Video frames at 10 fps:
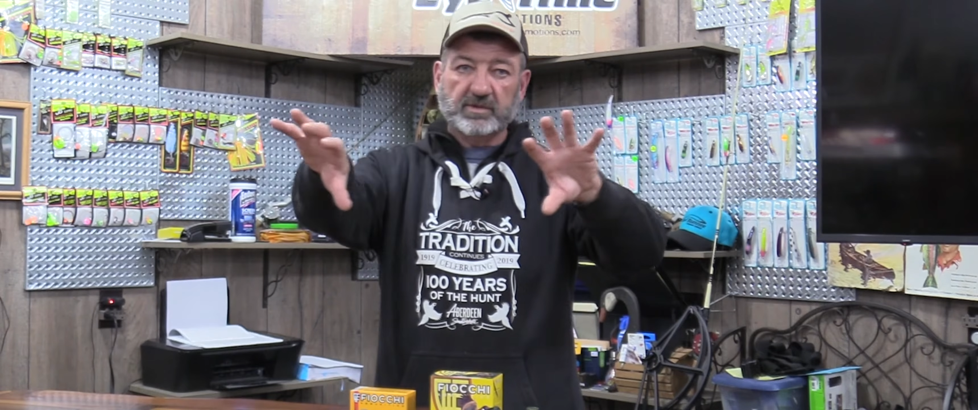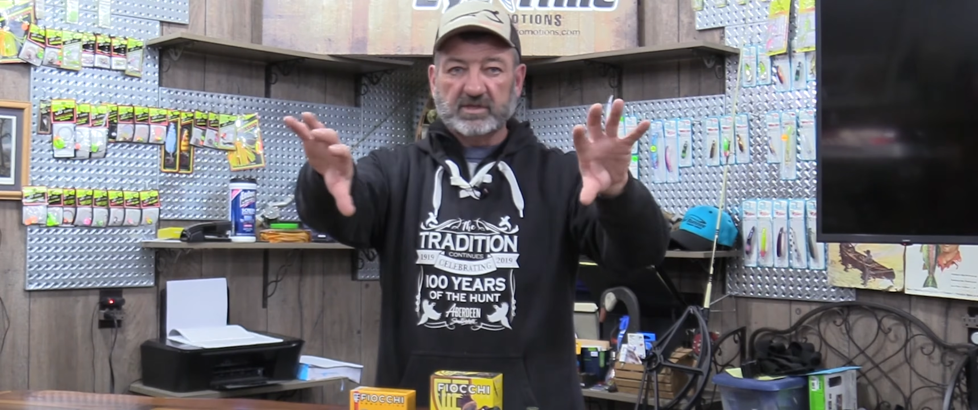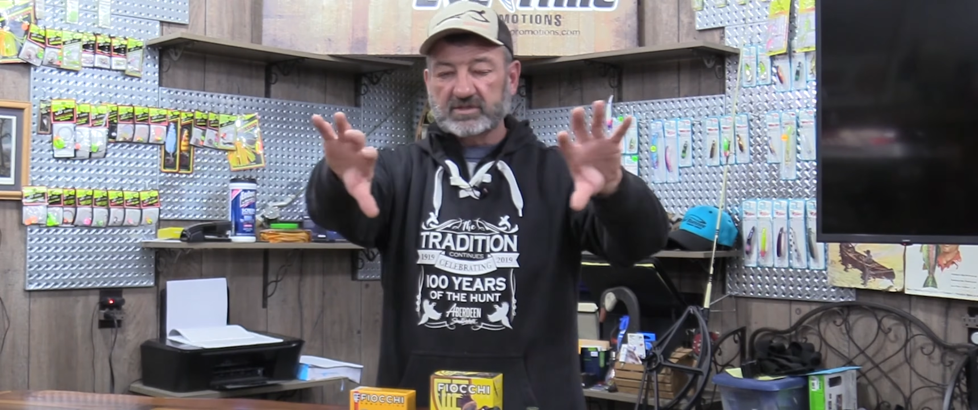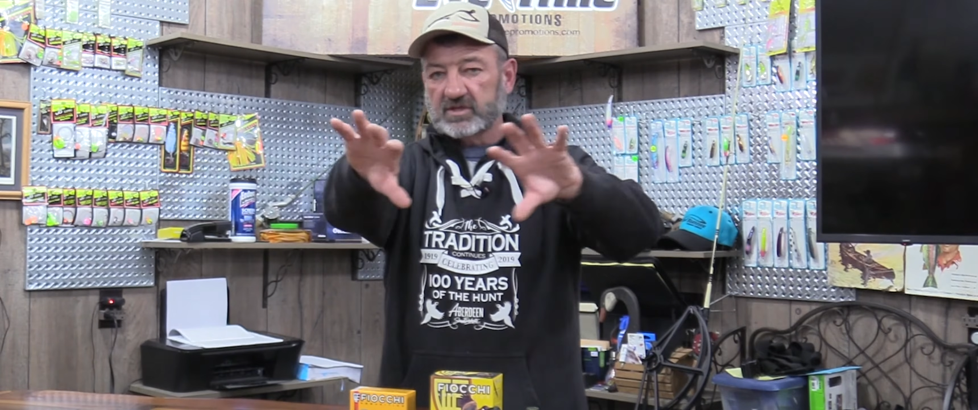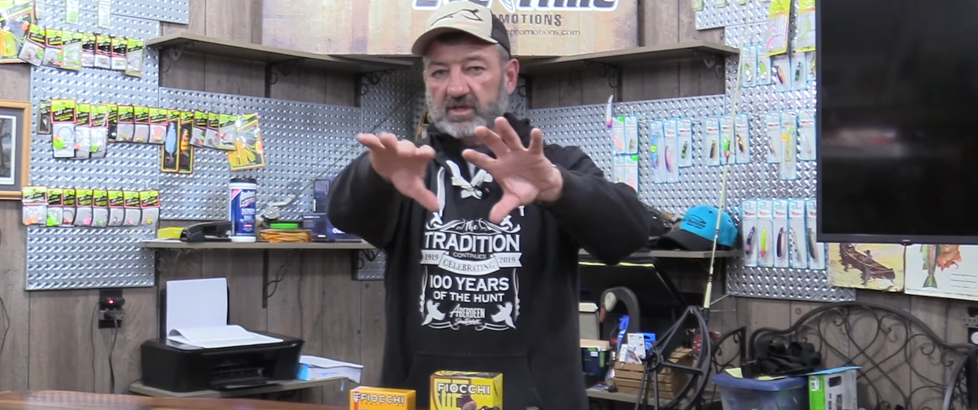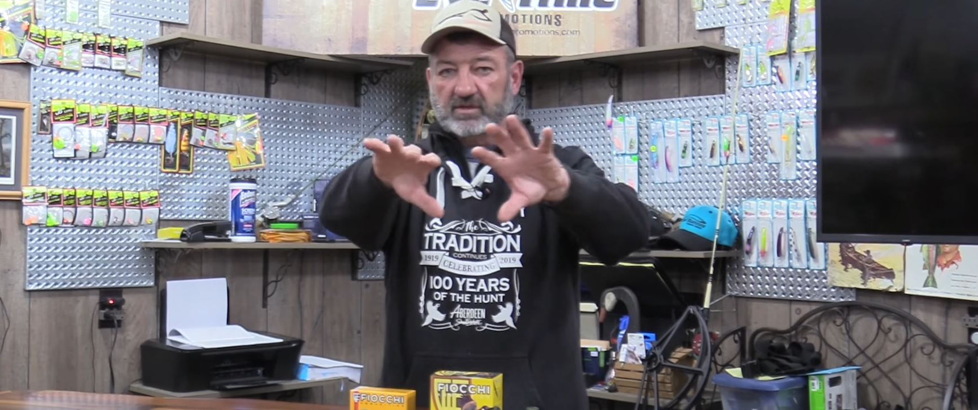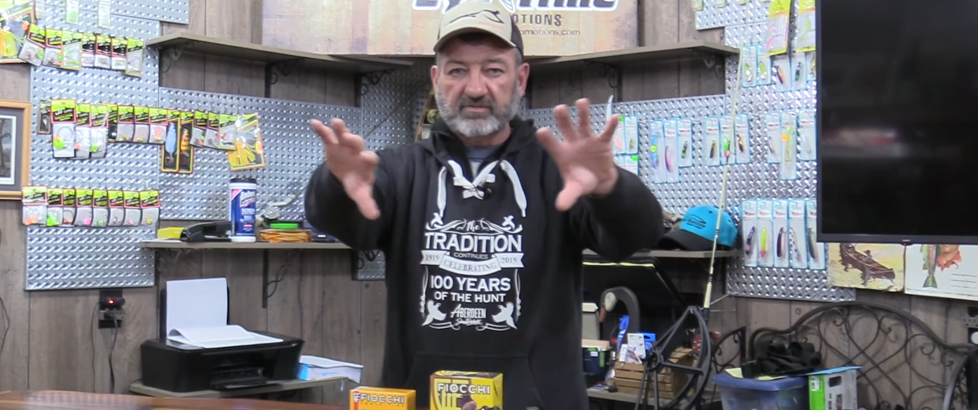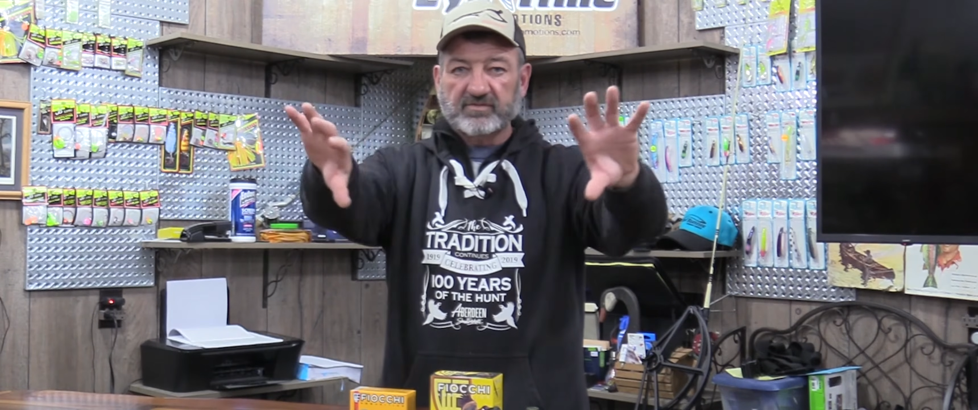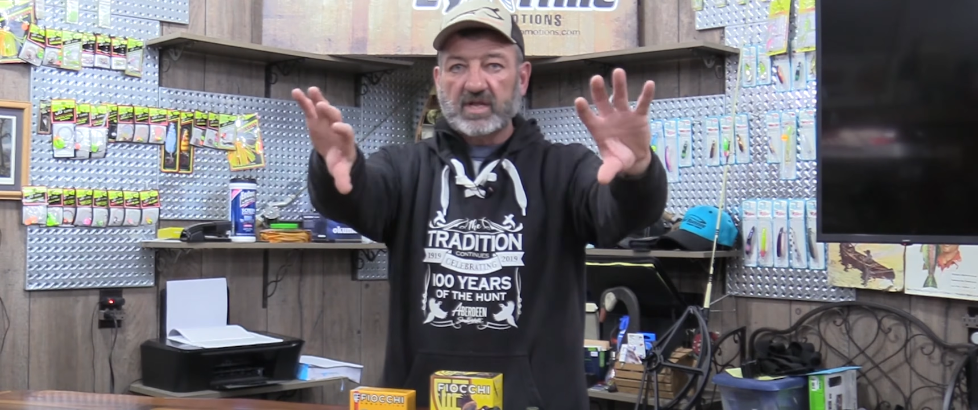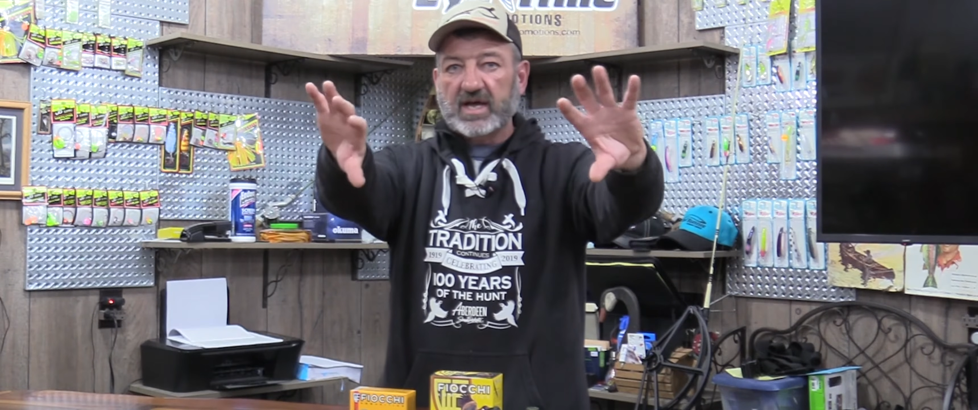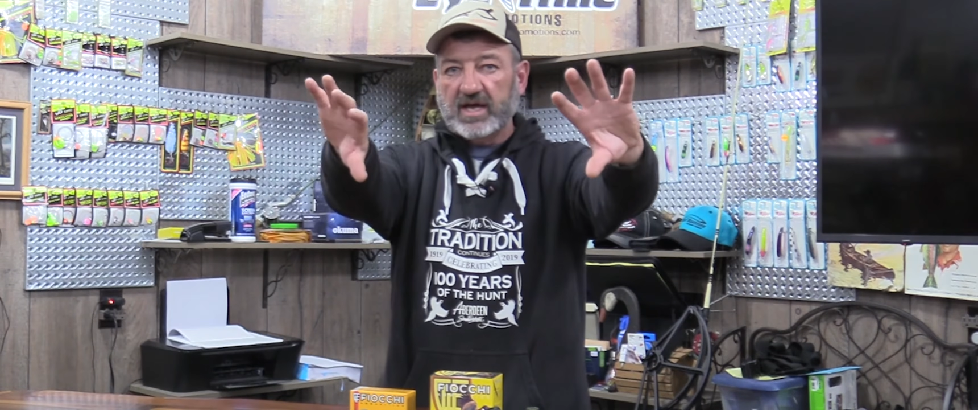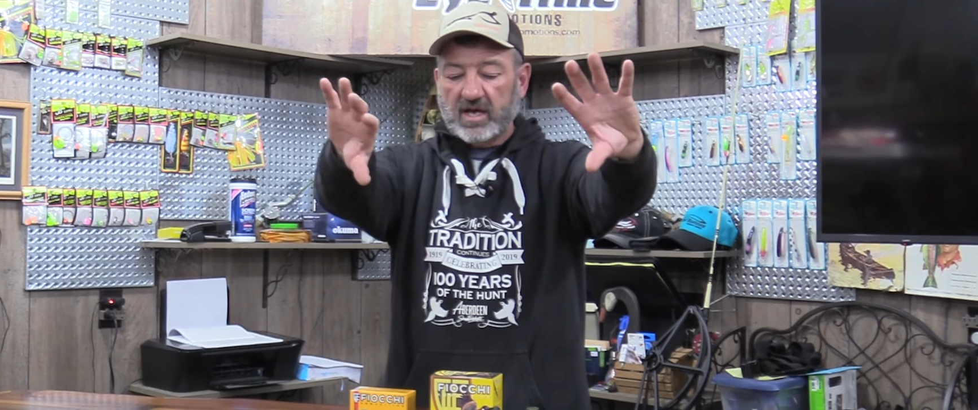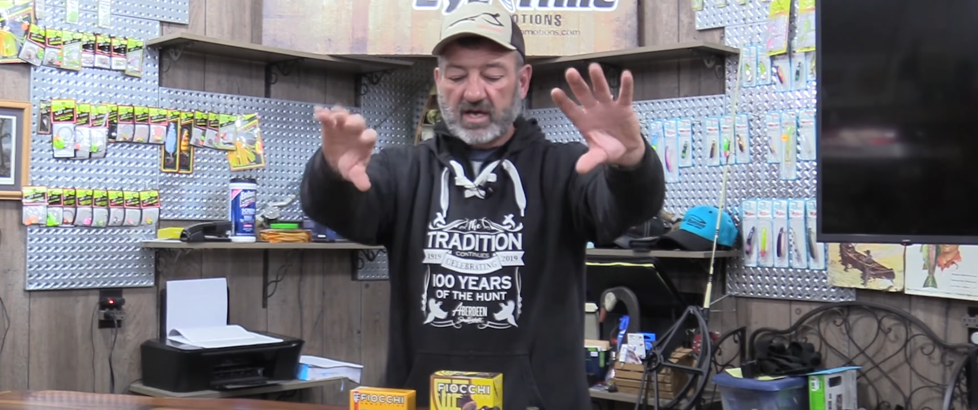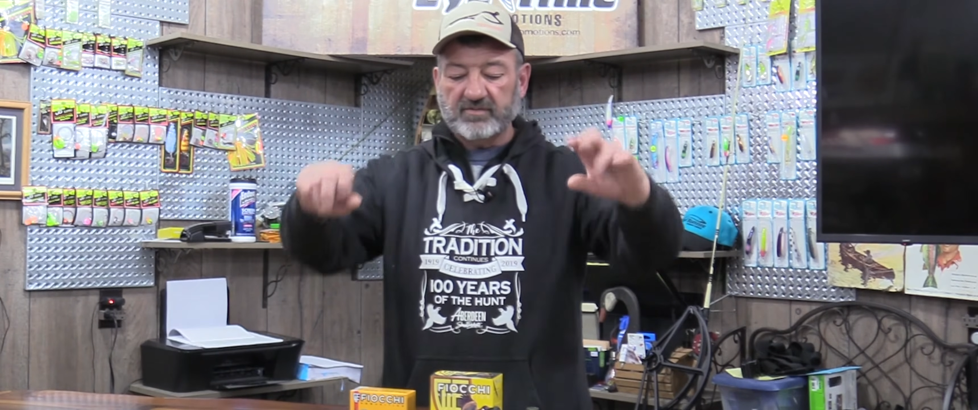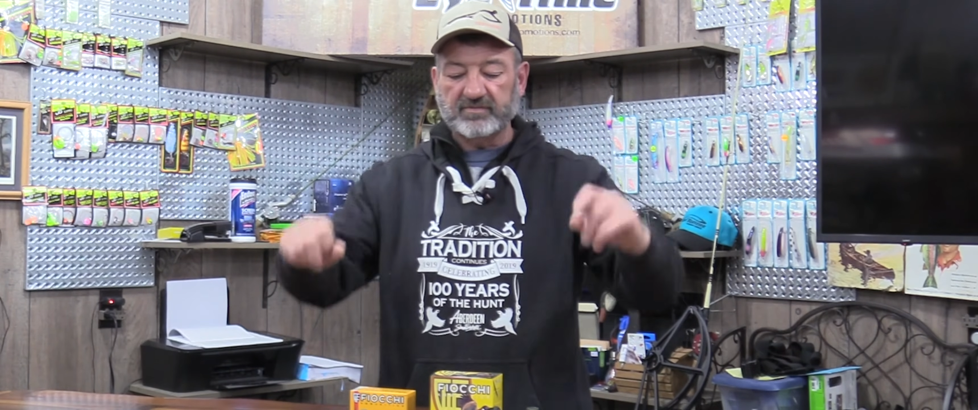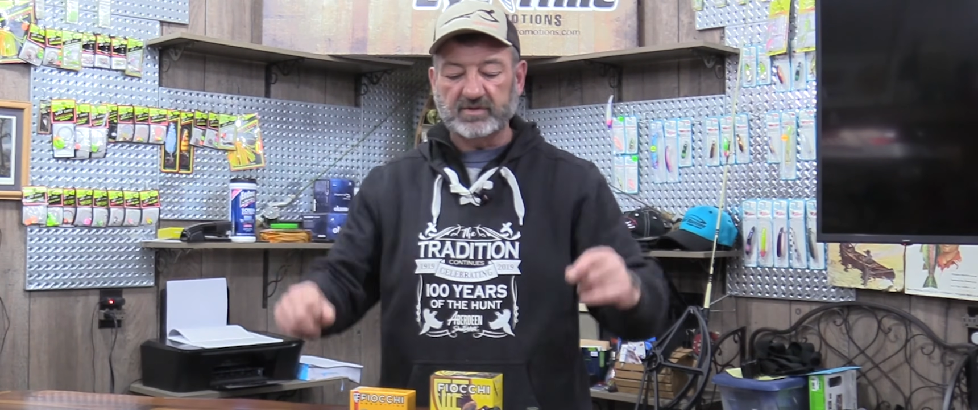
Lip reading: and it's starting to fly off